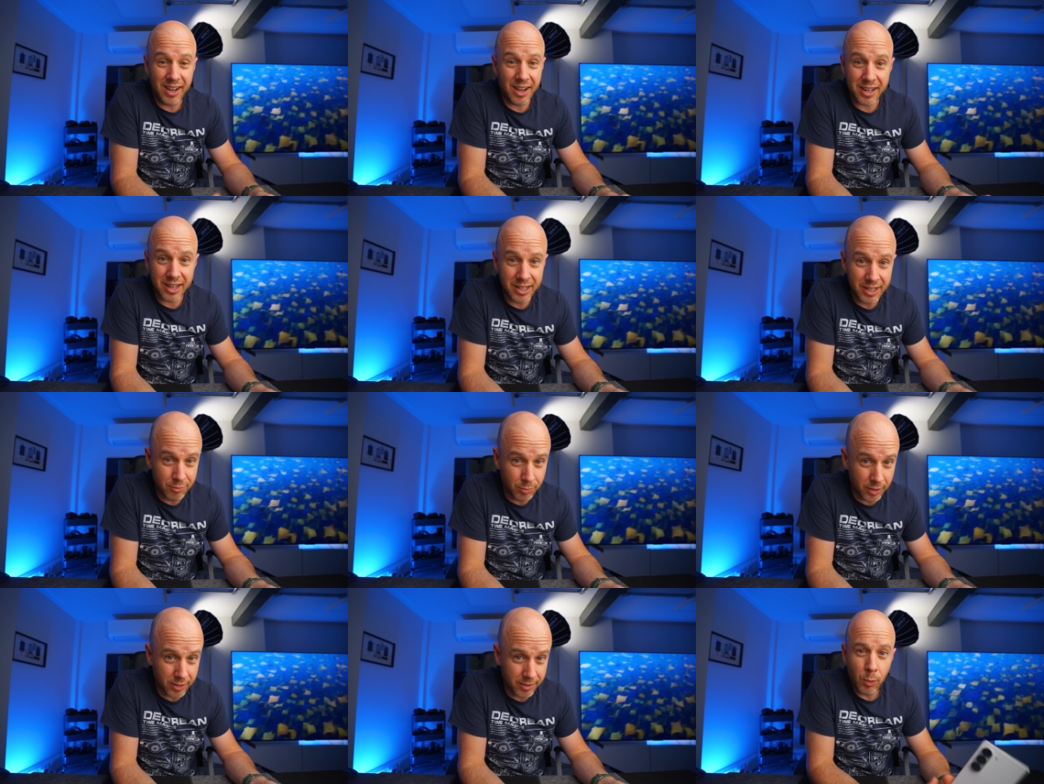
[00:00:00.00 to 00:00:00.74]
I can
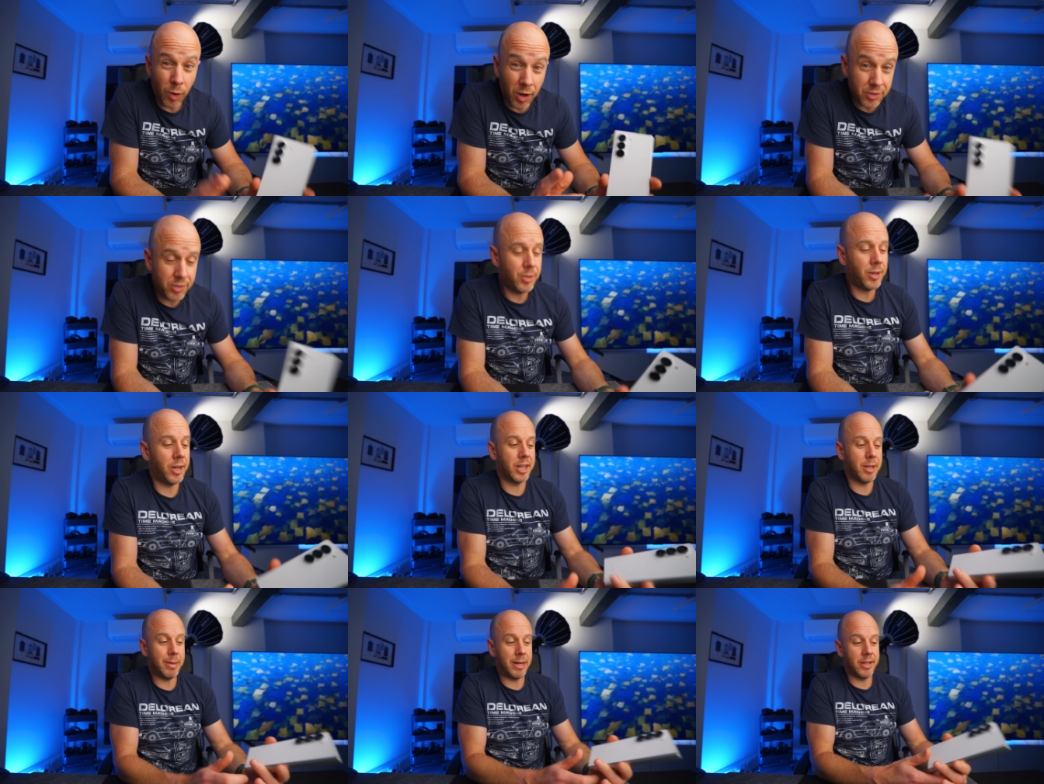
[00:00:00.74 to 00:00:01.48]
live with. What I do
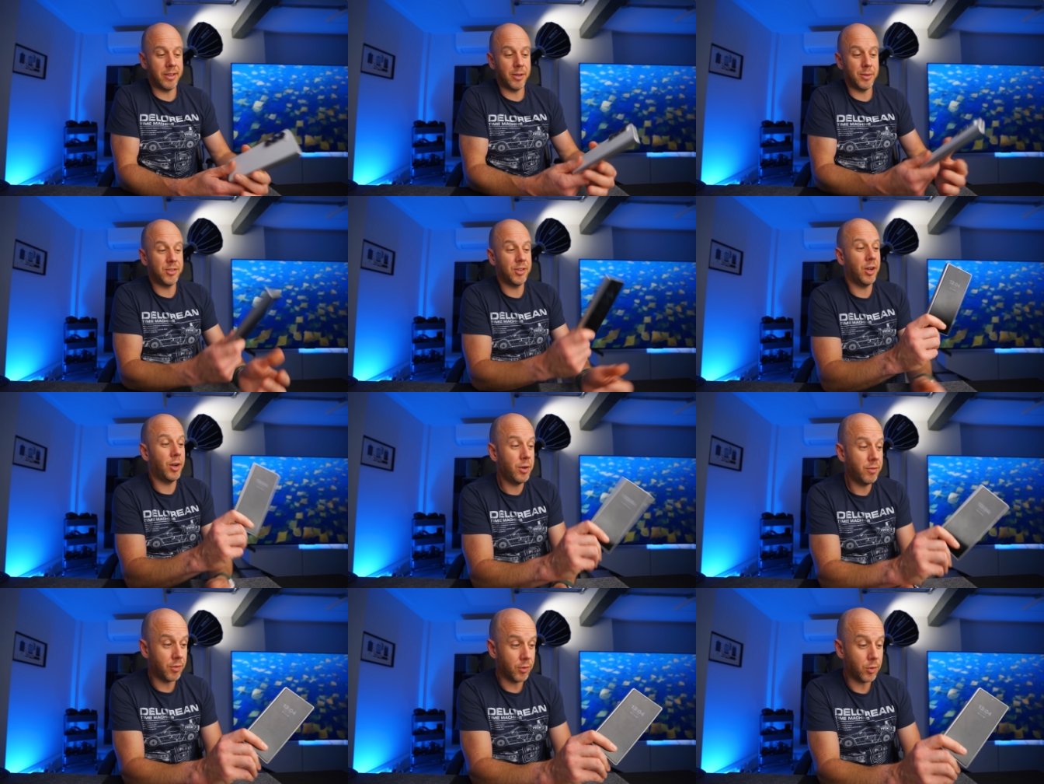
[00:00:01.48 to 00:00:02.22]
like about it though is that
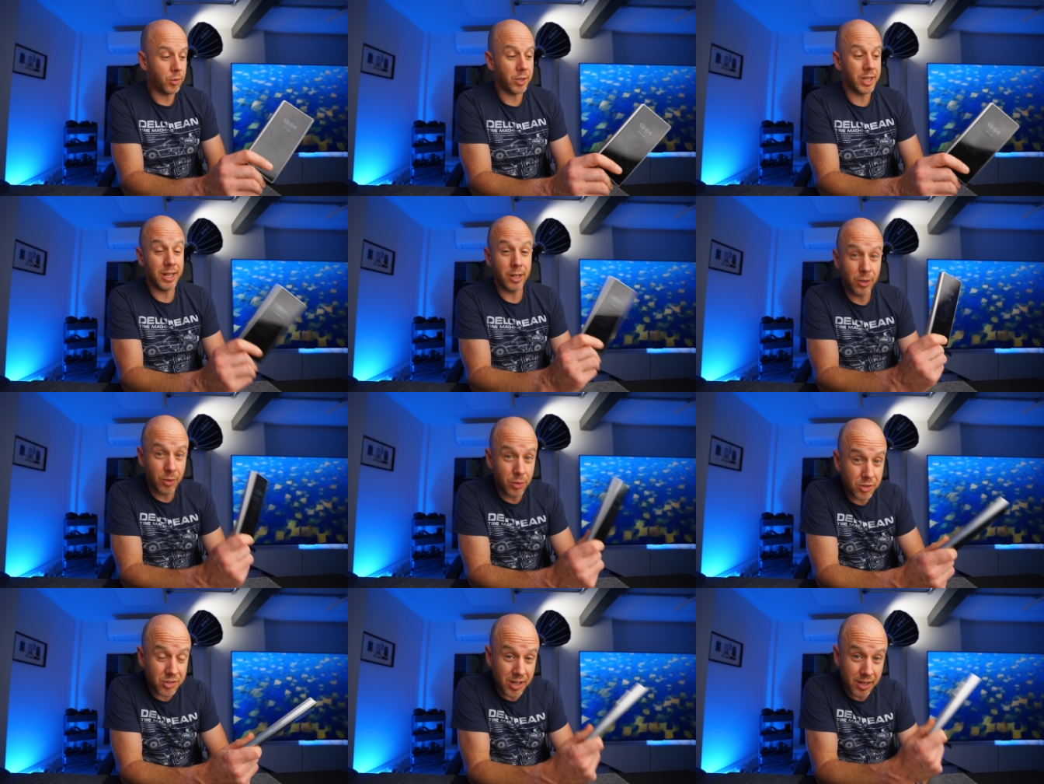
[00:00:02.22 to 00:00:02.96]
overall it
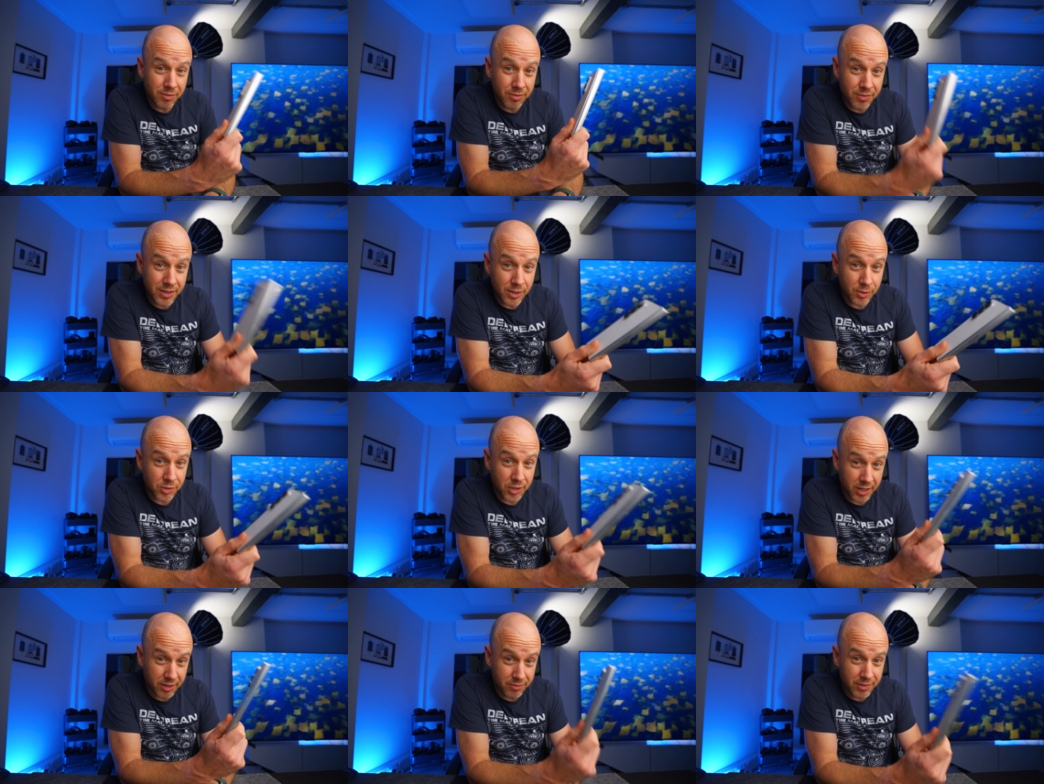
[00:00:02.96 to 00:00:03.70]
looks and
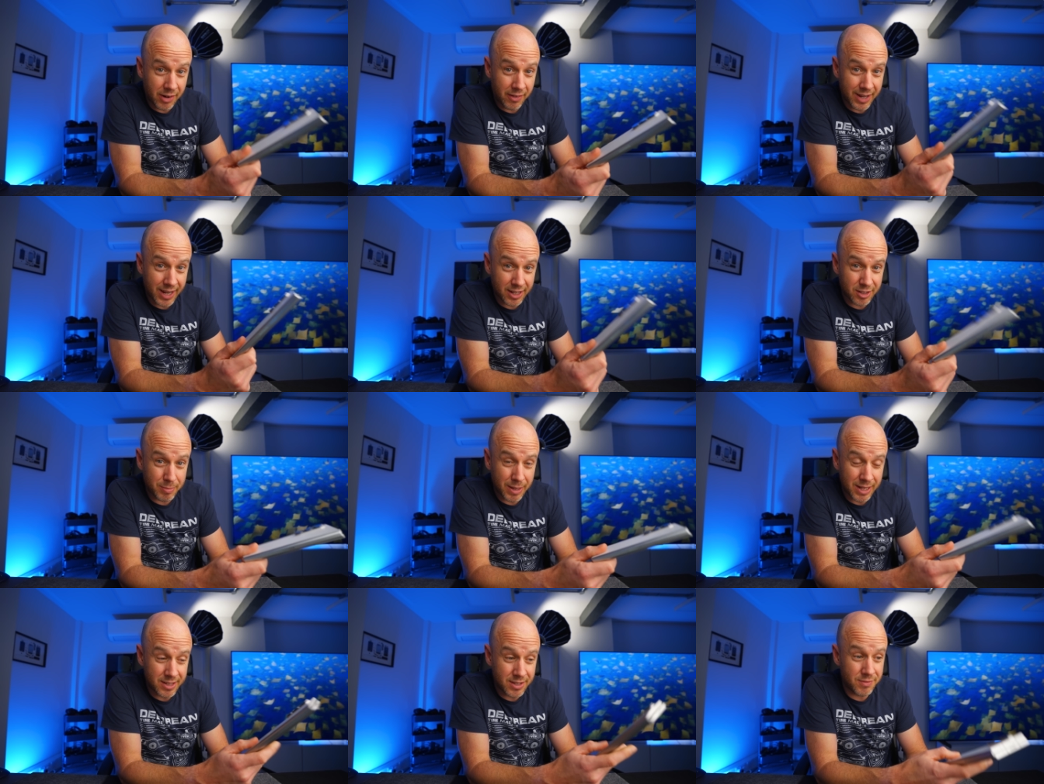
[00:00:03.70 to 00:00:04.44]
feels like a very
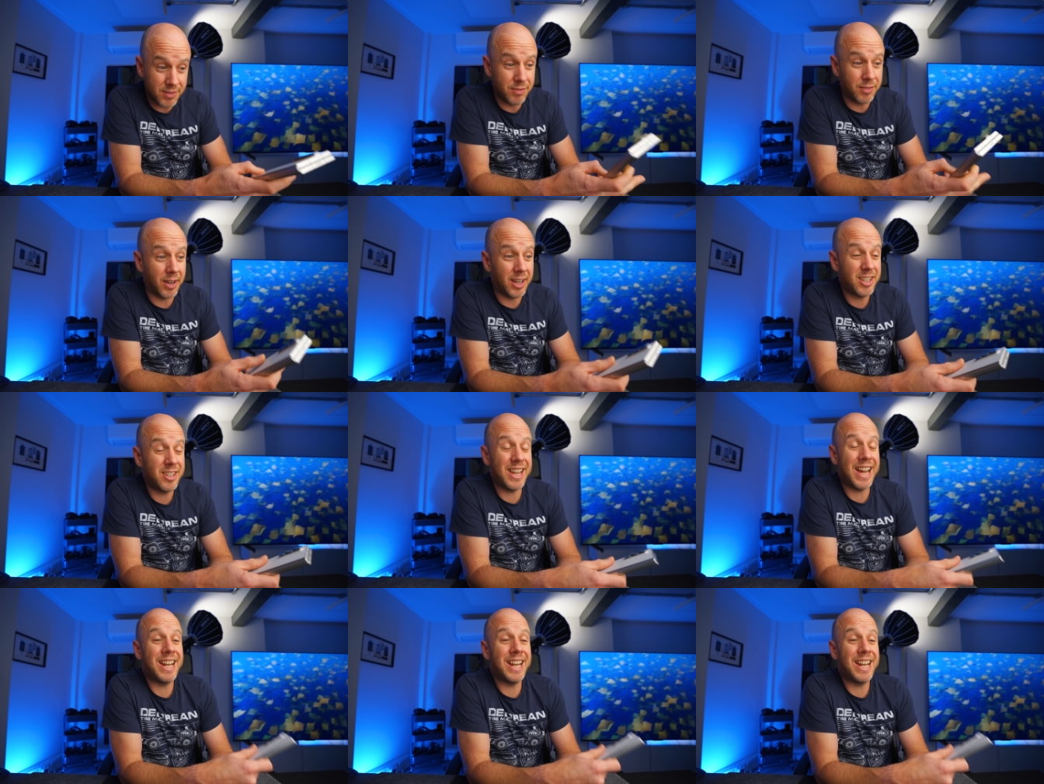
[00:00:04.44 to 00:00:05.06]
expensive device